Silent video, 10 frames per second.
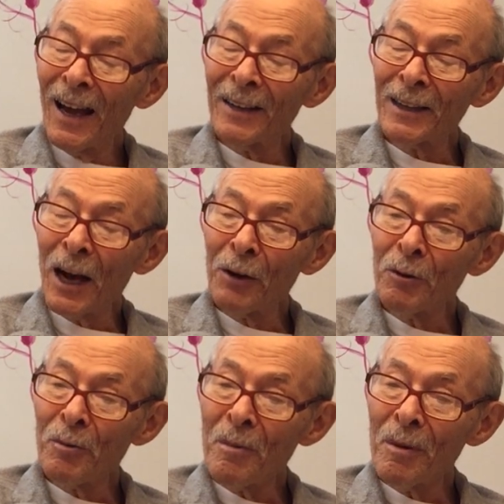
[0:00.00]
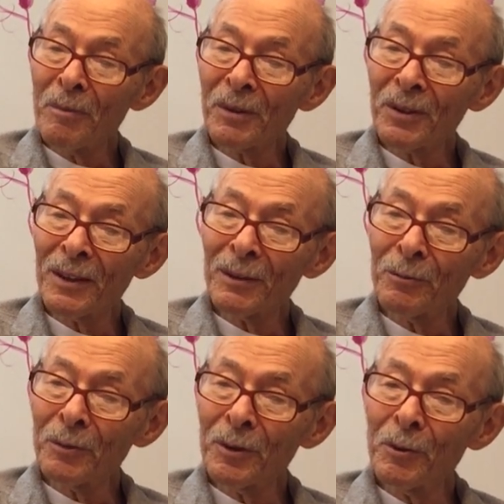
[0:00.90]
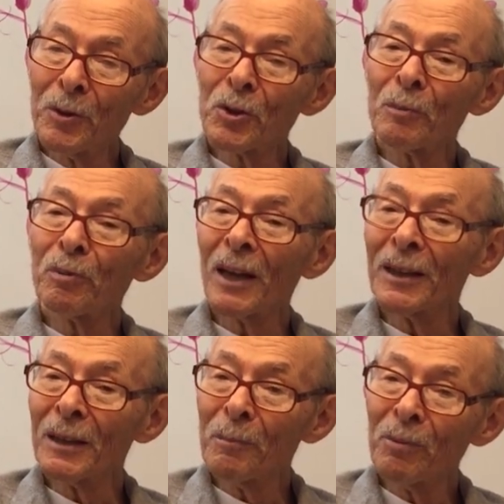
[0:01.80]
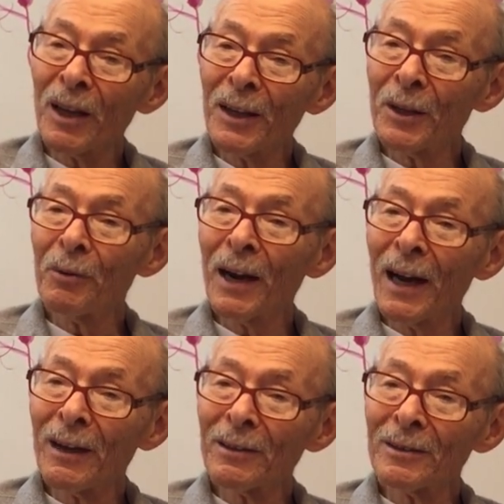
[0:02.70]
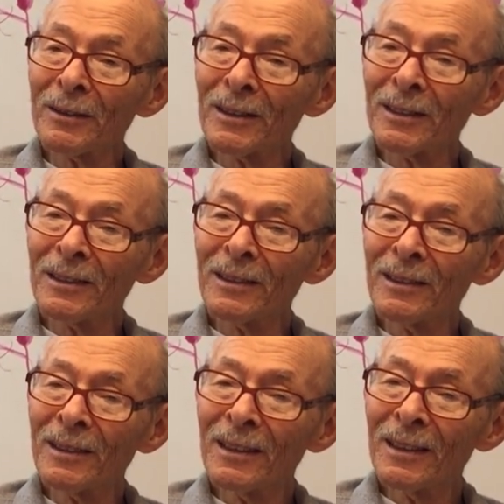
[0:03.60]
And I remember we used to play in the playground